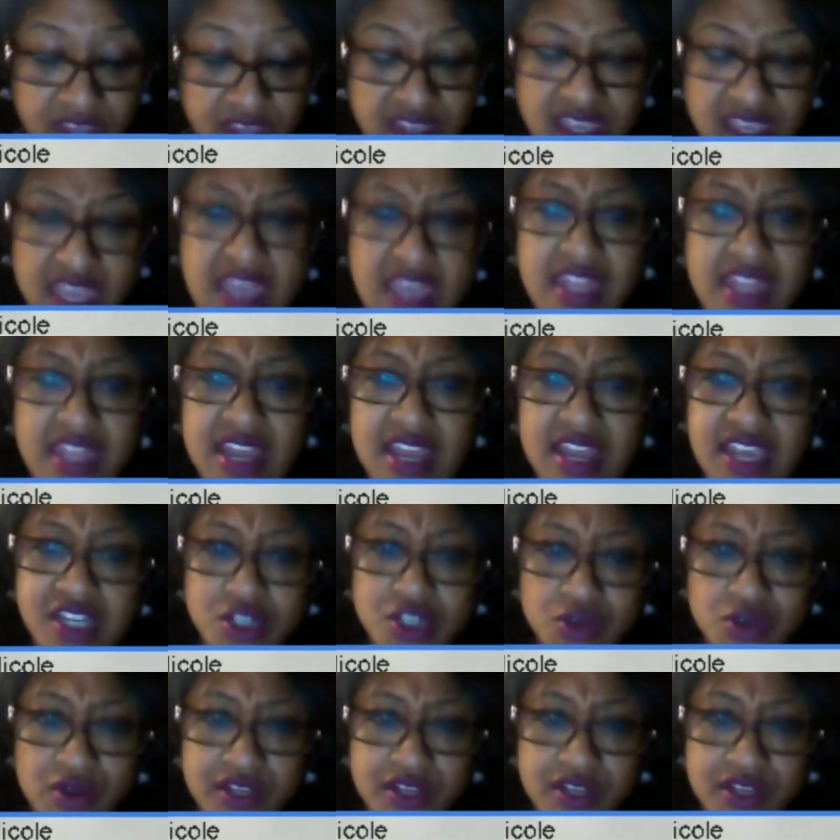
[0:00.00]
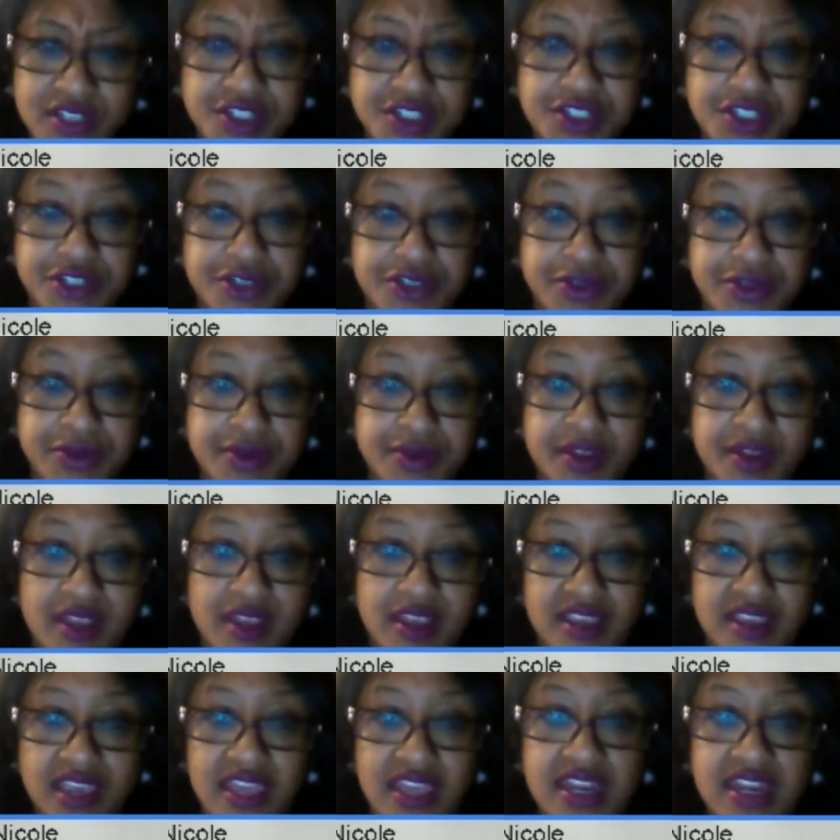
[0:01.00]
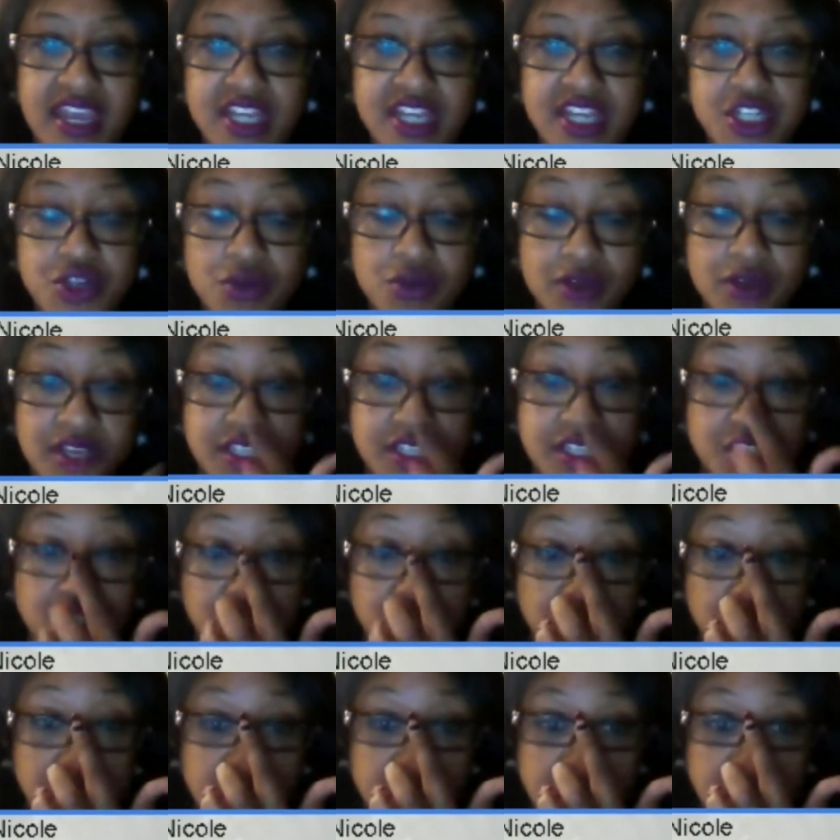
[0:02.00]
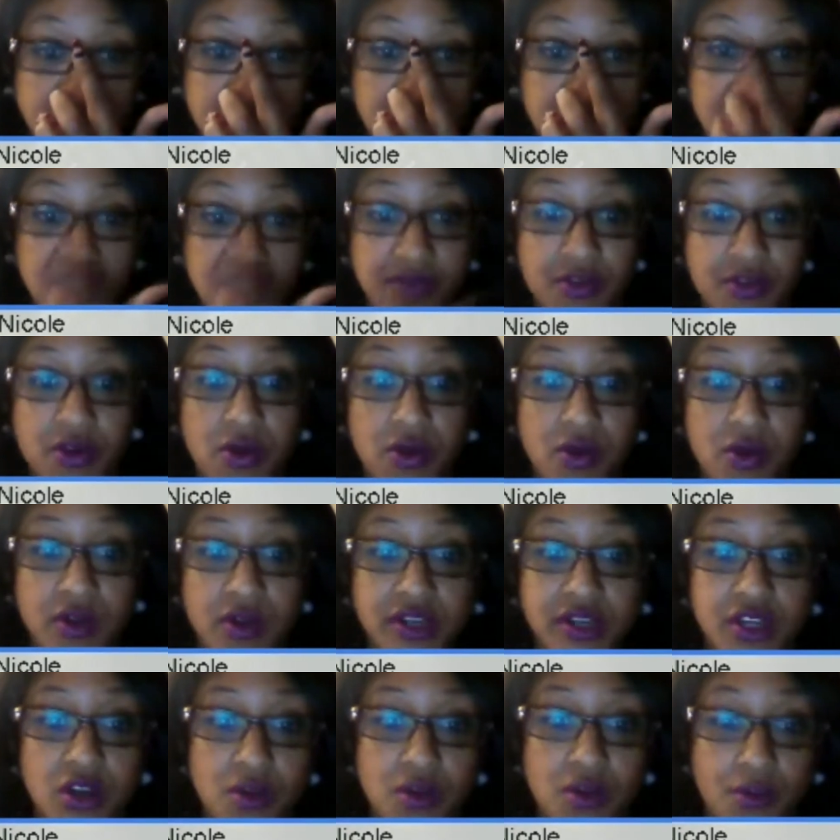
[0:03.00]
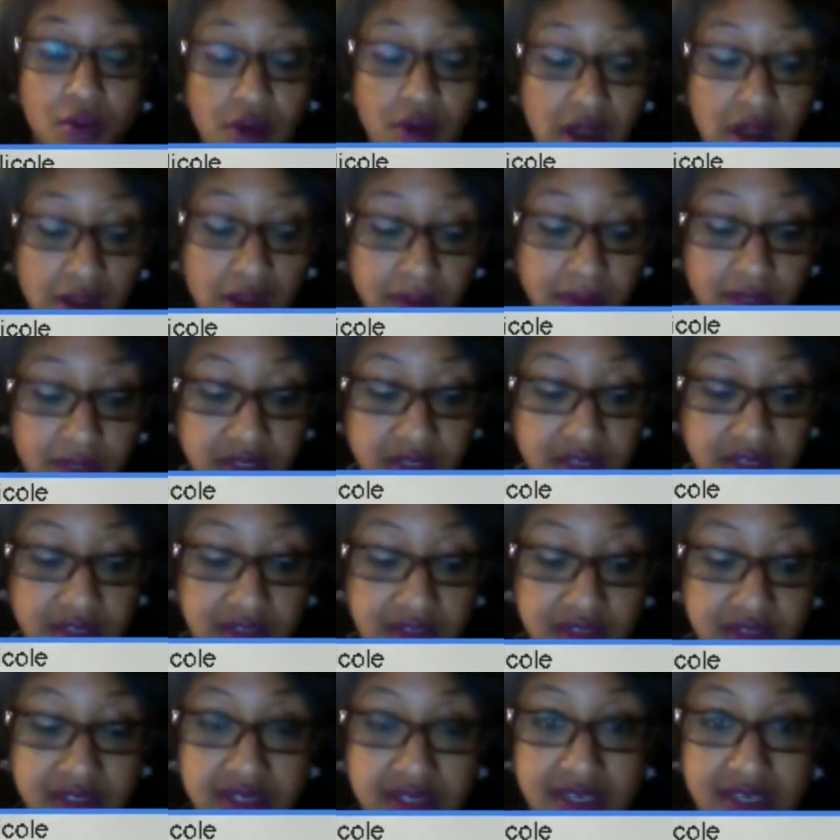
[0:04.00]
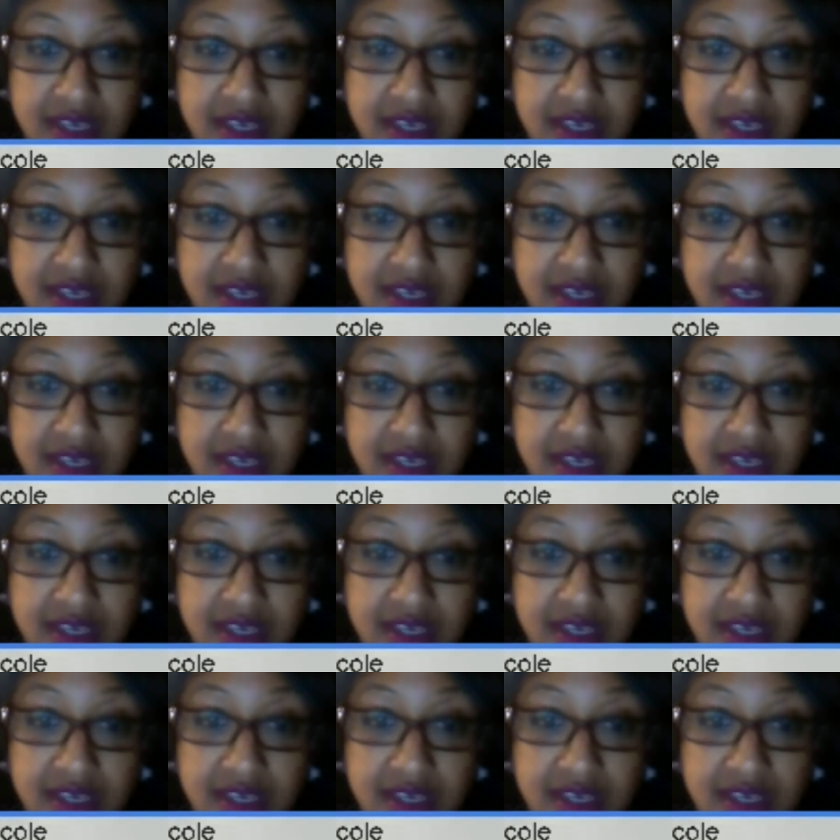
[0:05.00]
Can they trust you? Can they trust you to deliver on your promise?